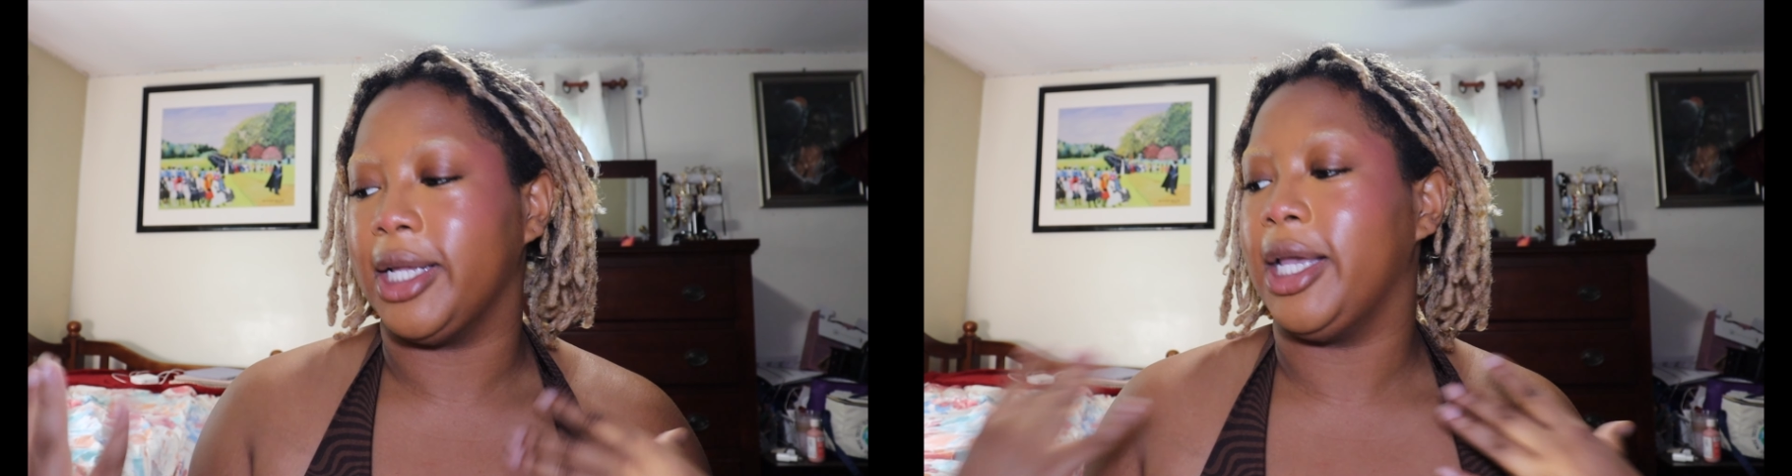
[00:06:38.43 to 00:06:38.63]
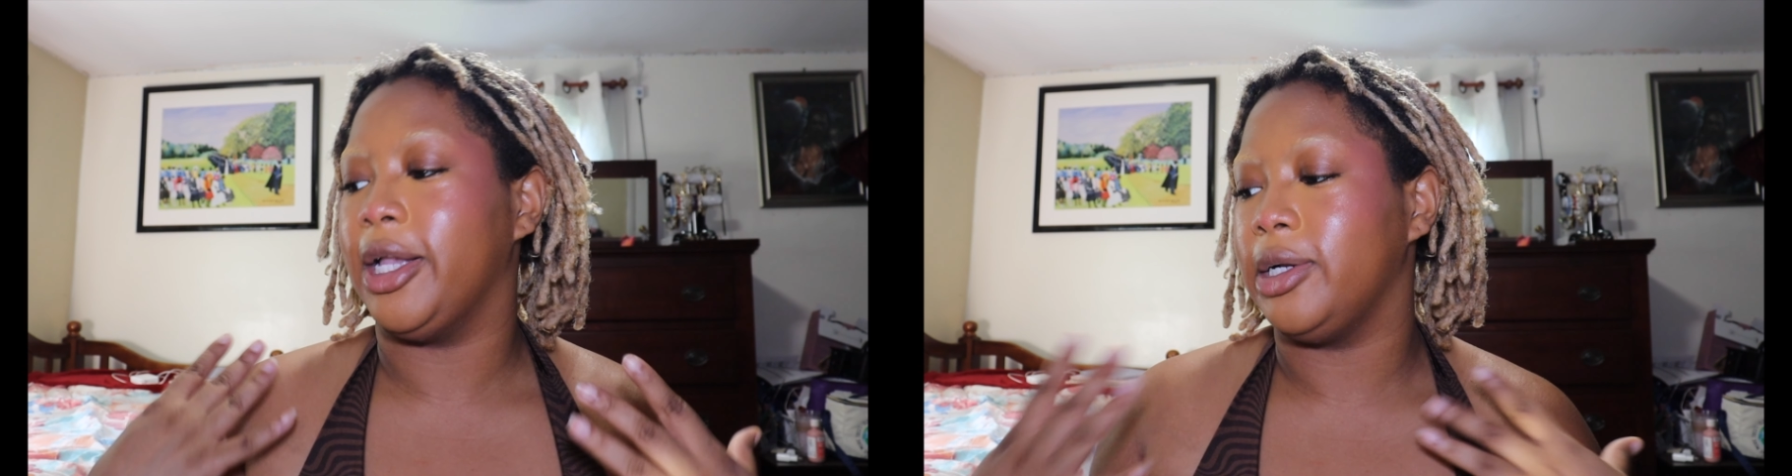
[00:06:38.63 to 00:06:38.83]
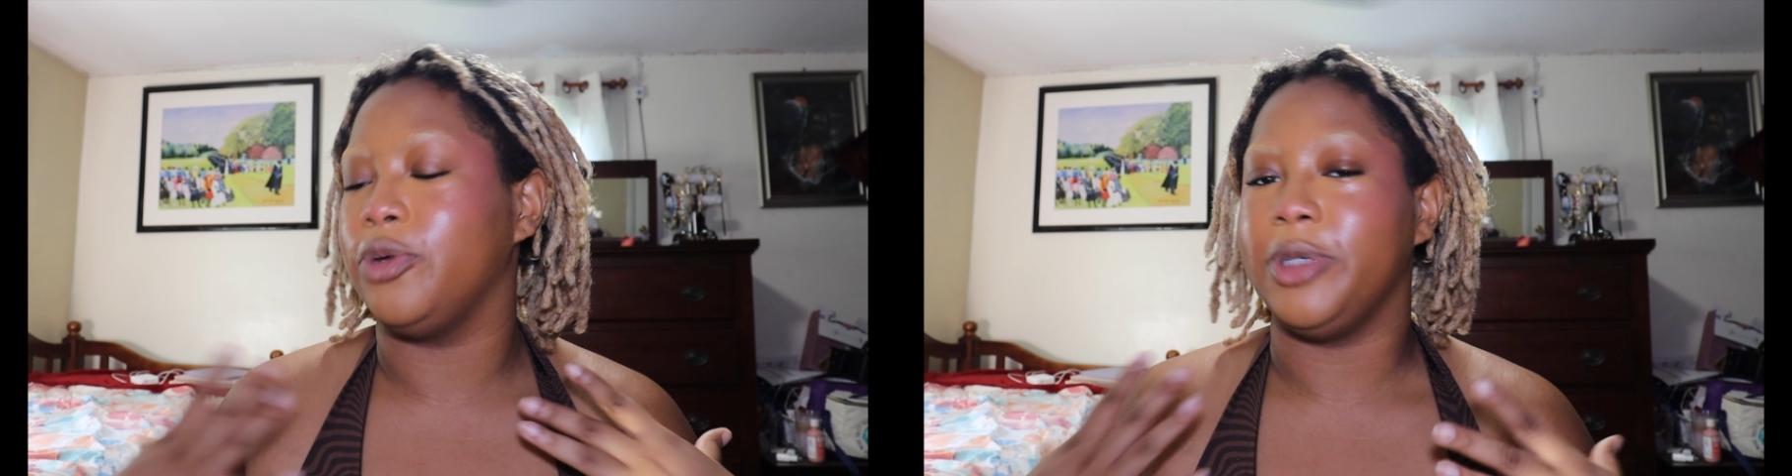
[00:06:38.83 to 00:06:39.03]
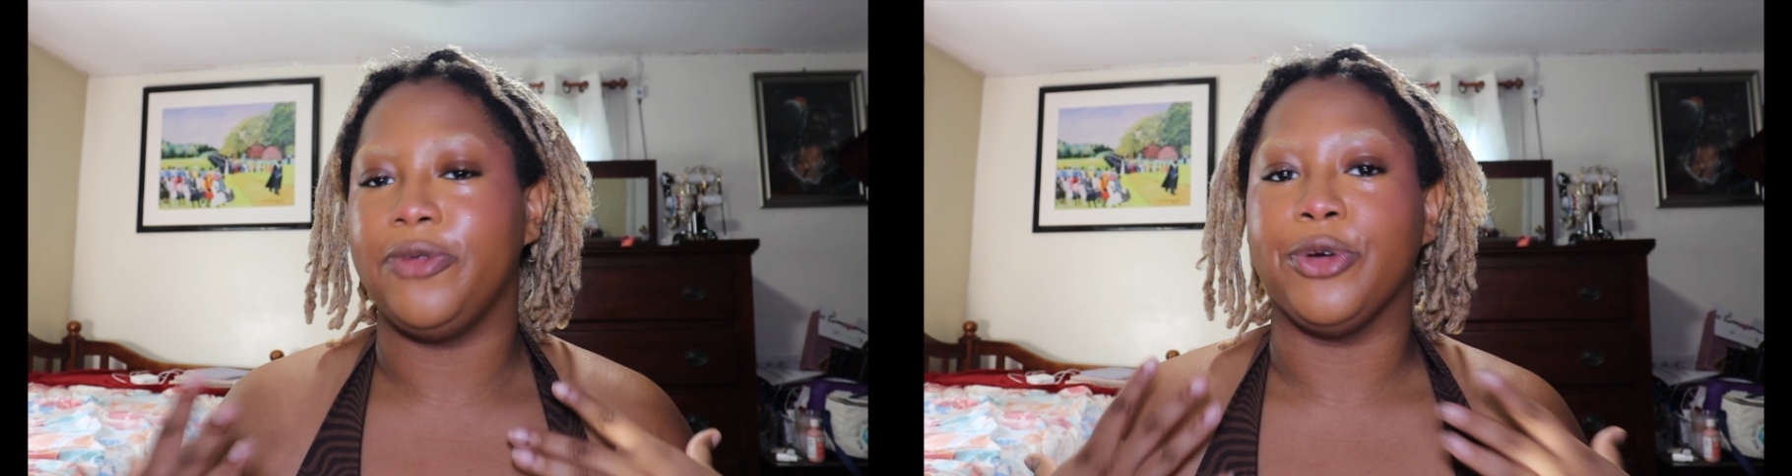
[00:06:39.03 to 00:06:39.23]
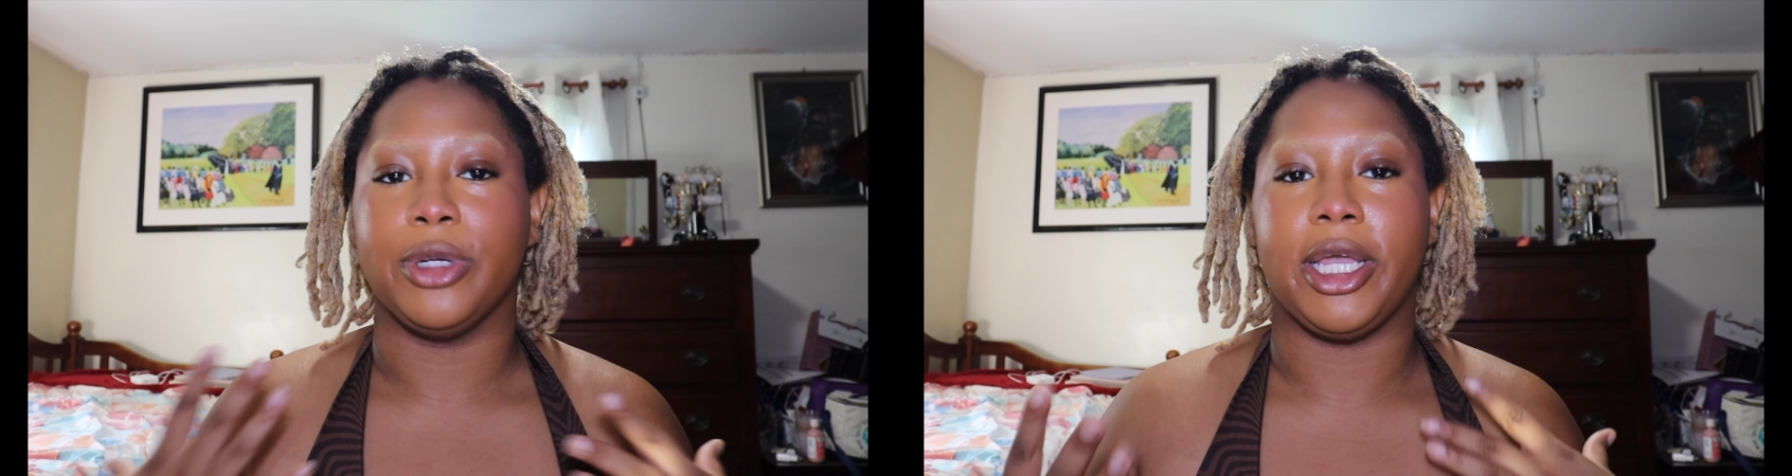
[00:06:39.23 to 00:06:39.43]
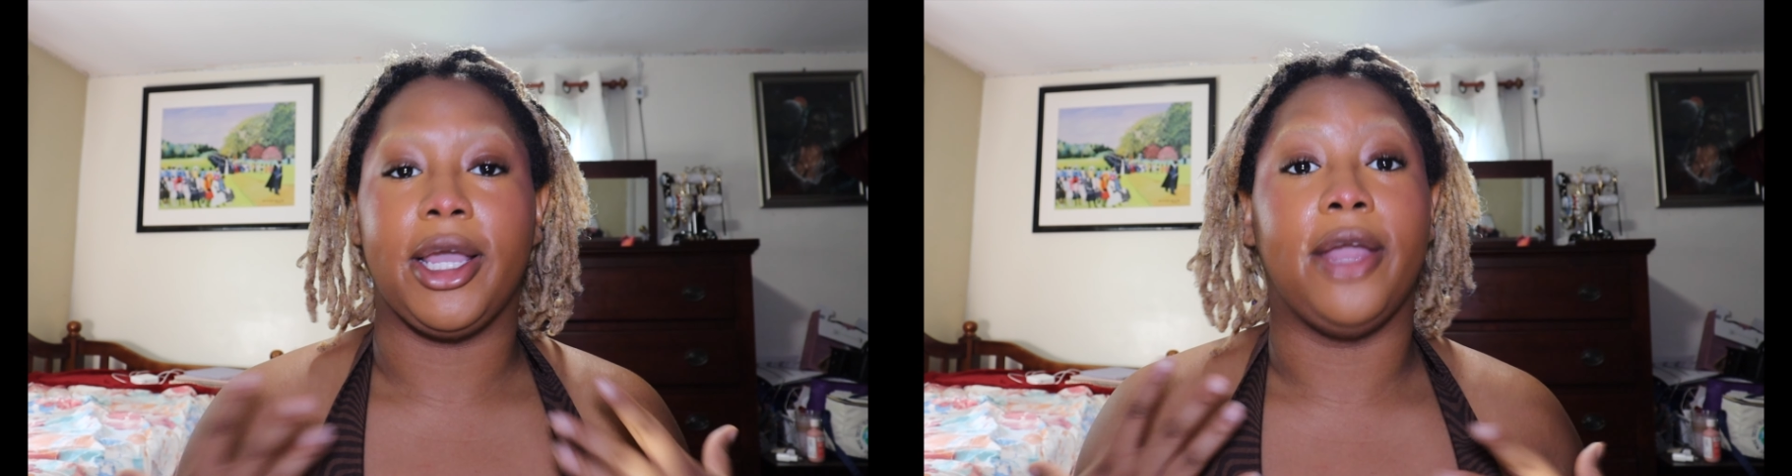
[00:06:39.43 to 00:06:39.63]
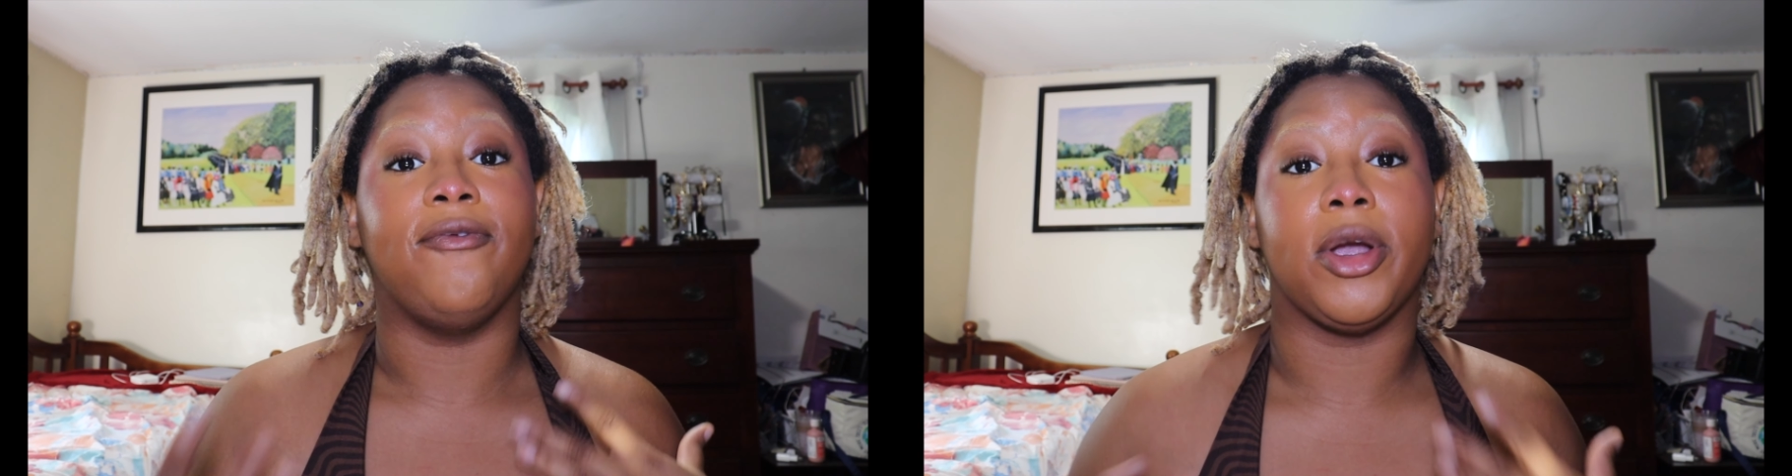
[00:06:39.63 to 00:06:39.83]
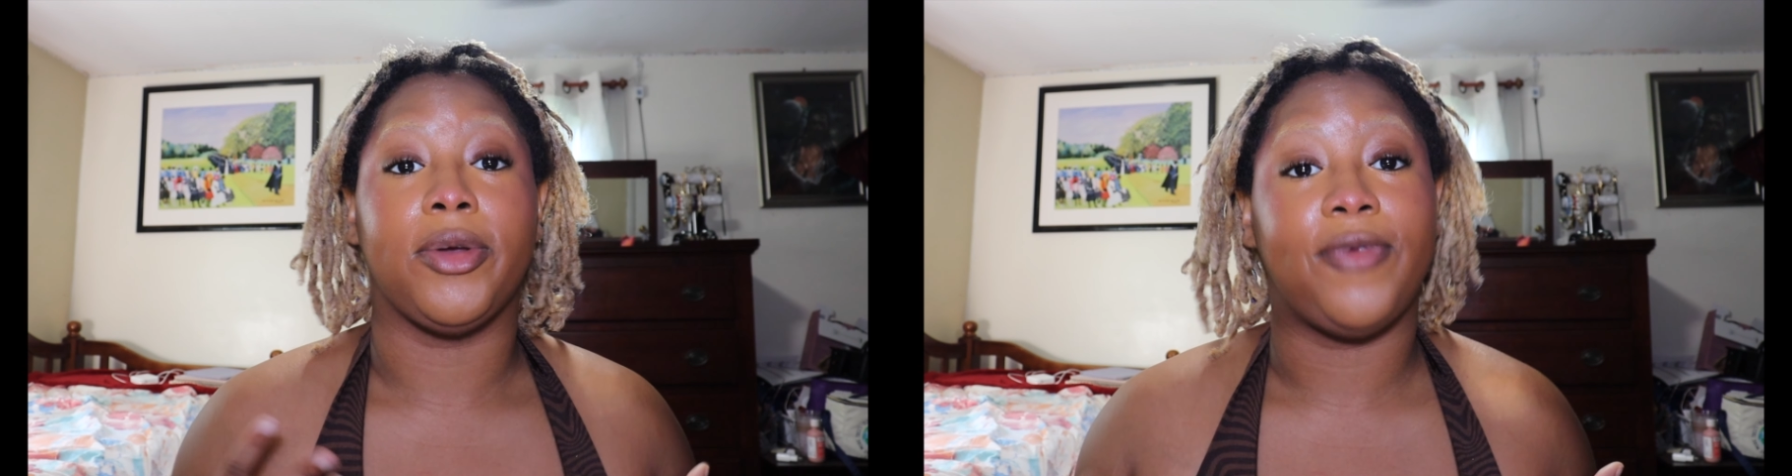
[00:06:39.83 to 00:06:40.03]
it'll be for like a
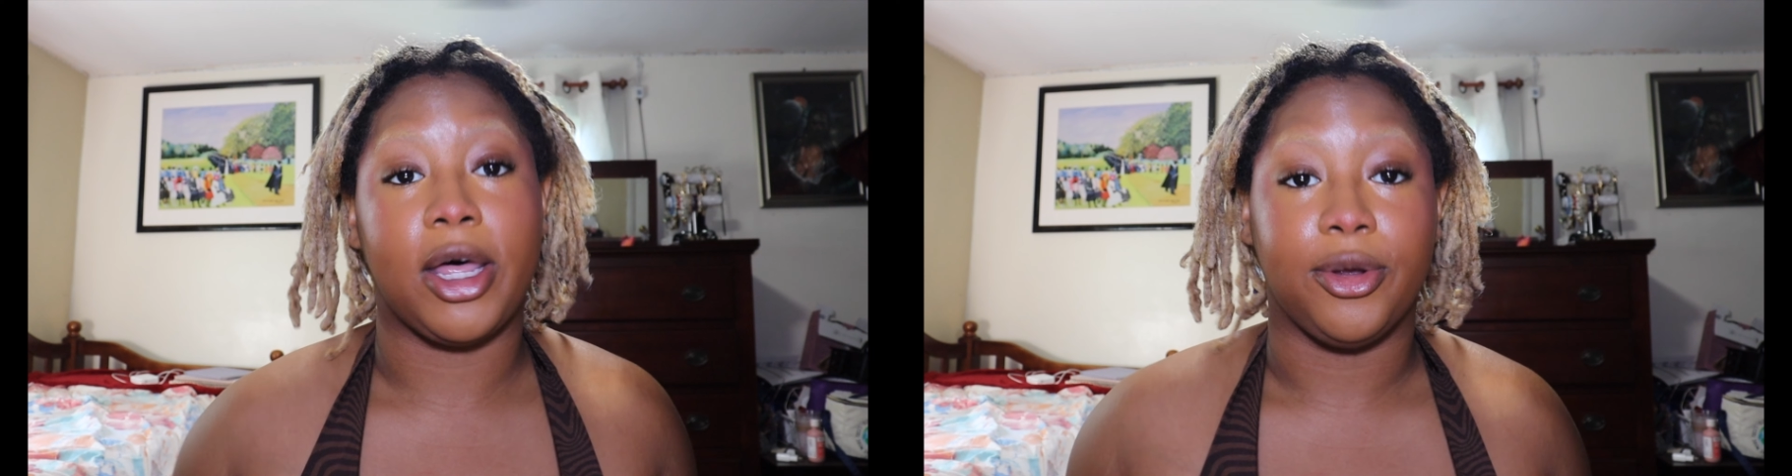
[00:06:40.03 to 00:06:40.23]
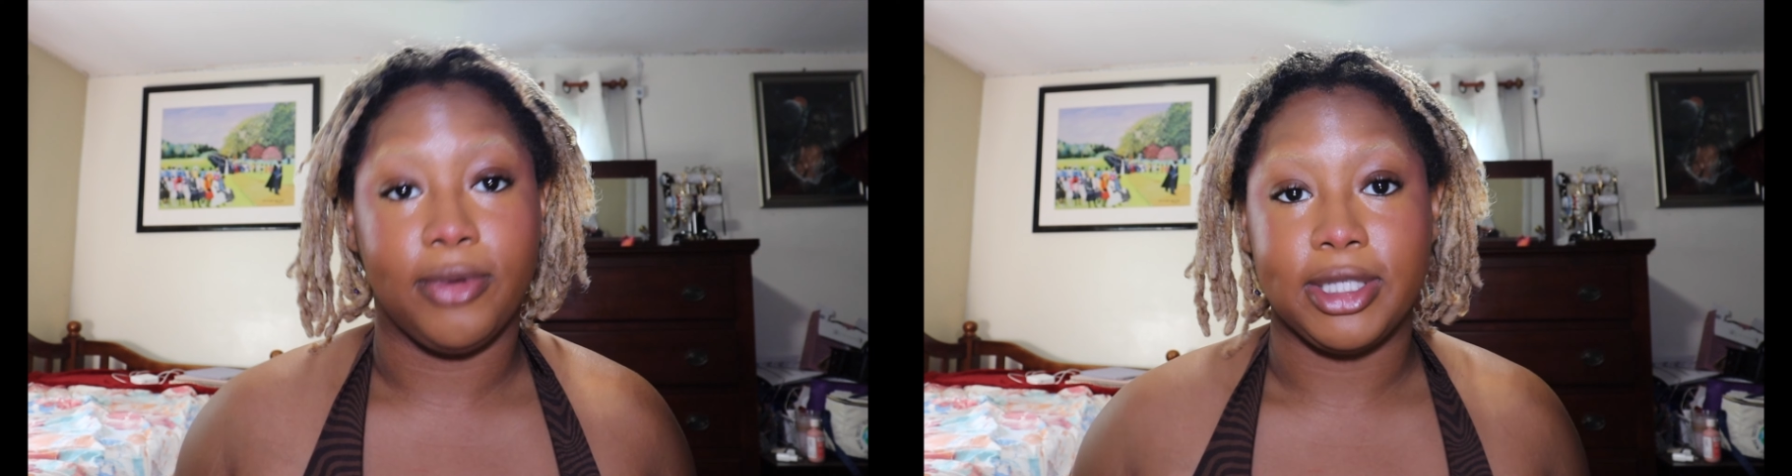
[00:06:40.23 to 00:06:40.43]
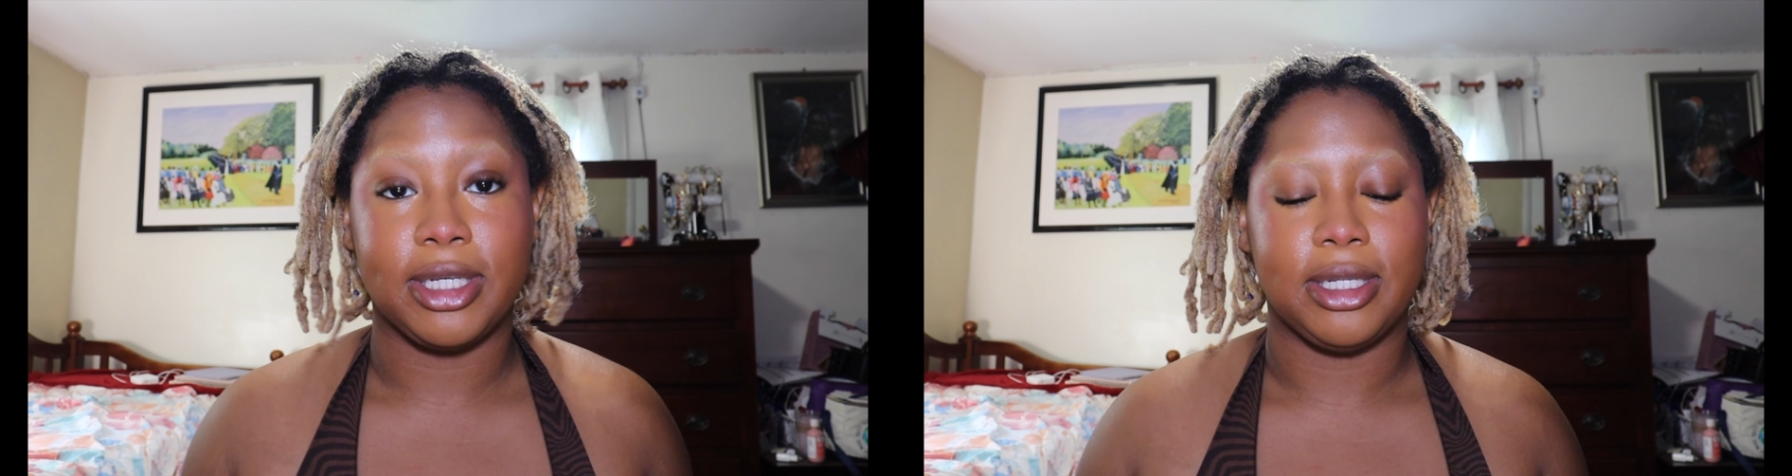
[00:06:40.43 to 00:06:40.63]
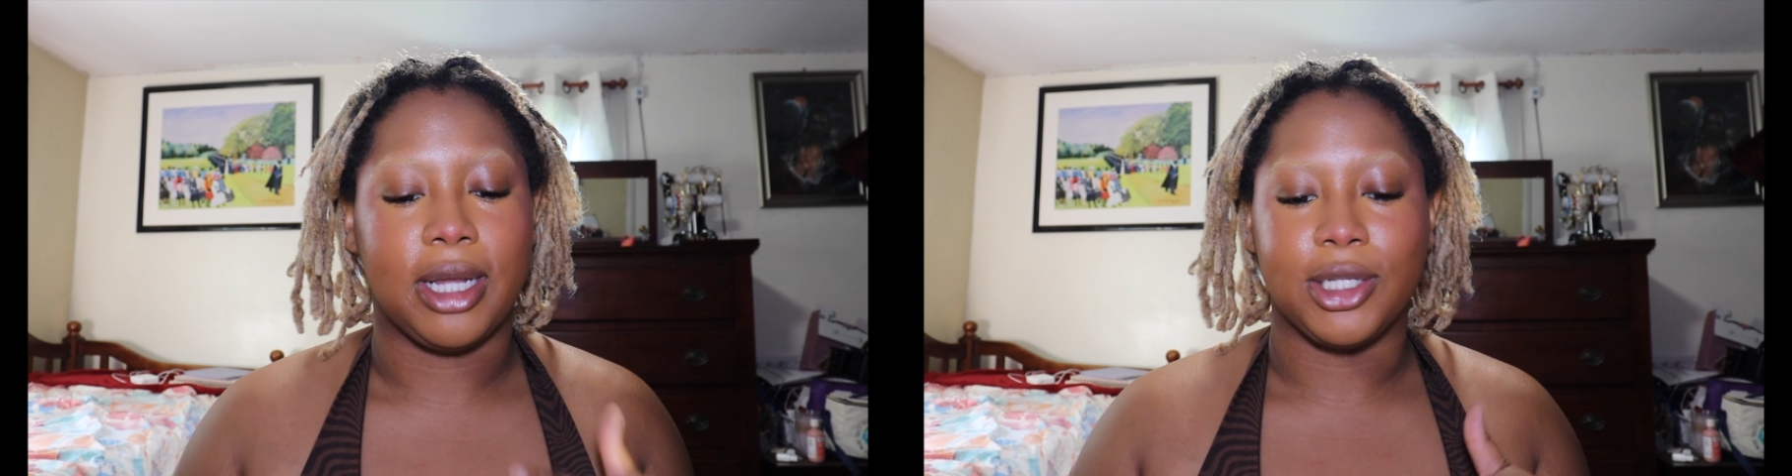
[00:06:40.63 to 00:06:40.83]
very valid reason.